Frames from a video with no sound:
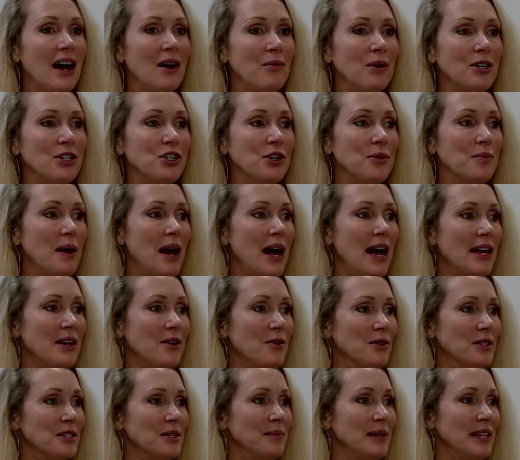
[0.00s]
What you're buying
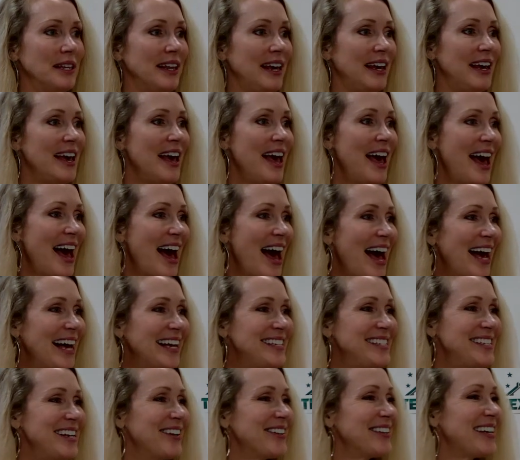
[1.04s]
ultimately.
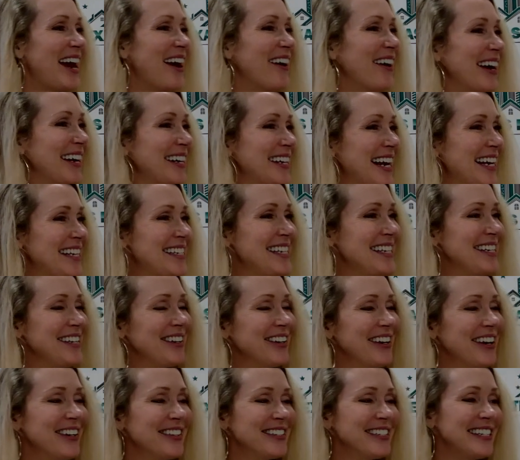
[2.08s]
So Garrett, I see
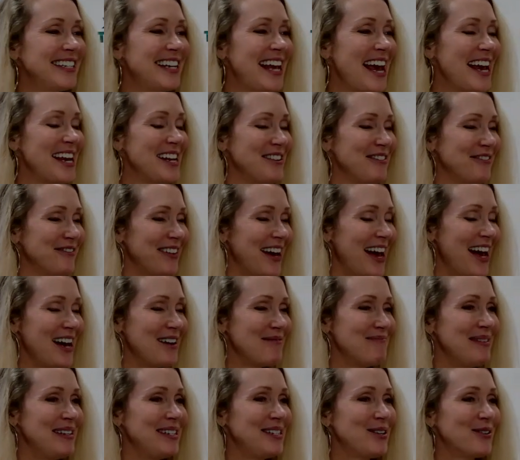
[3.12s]
you're here today. You've
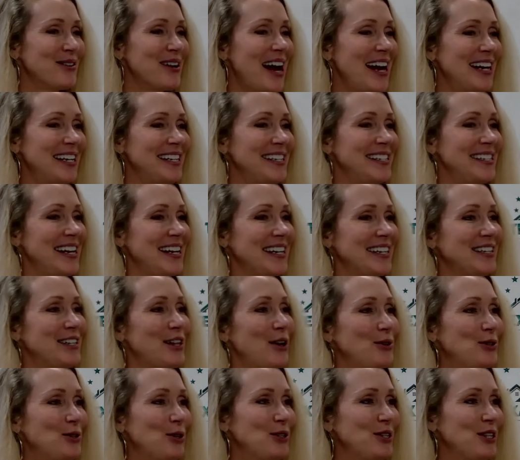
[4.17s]
been so kind to sit
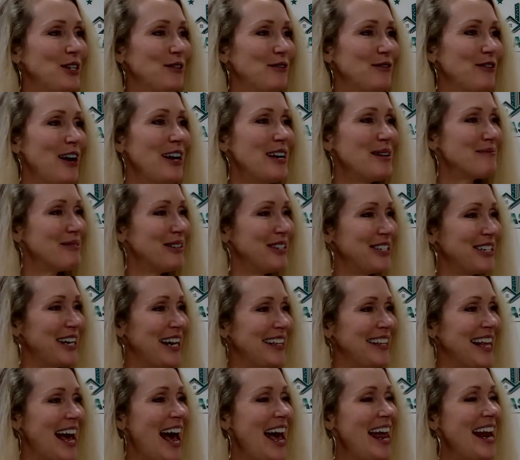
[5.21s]
closer to the front. I
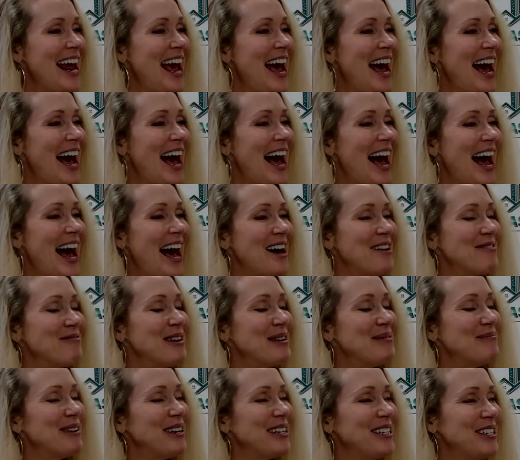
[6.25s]
appreciate that.
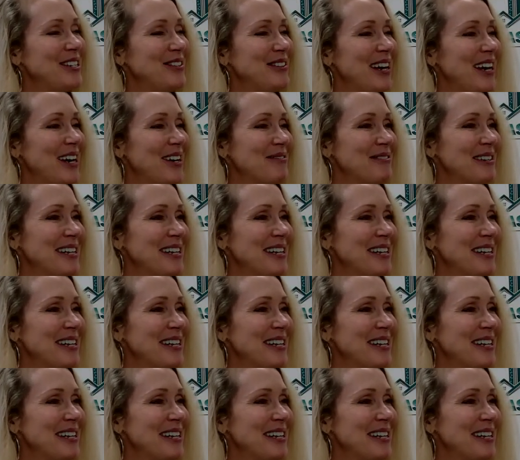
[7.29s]
What brings you here?